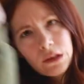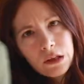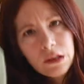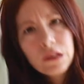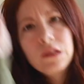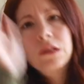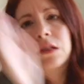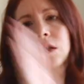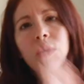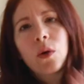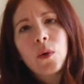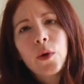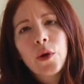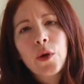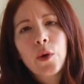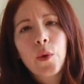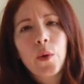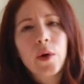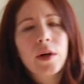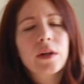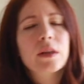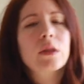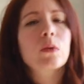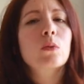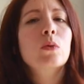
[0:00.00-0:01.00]
It's going
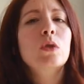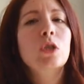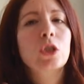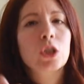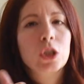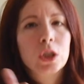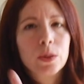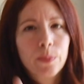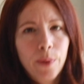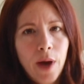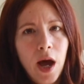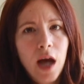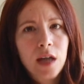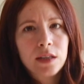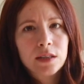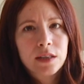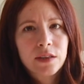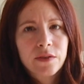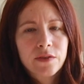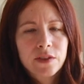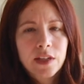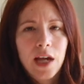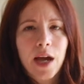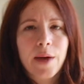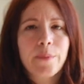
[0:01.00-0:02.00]
north, which is a
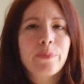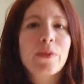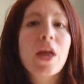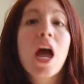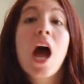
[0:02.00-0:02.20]
positive sign.